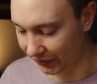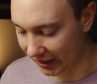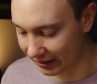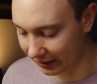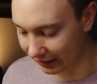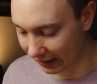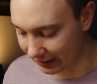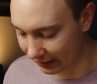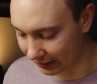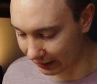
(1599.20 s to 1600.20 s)

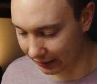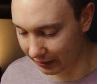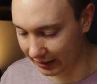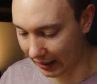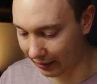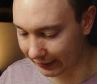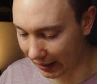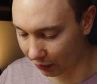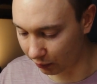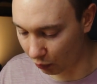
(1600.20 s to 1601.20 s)
doesn't it stand
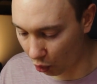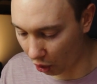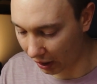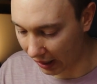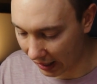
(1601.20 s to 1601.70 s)
out more?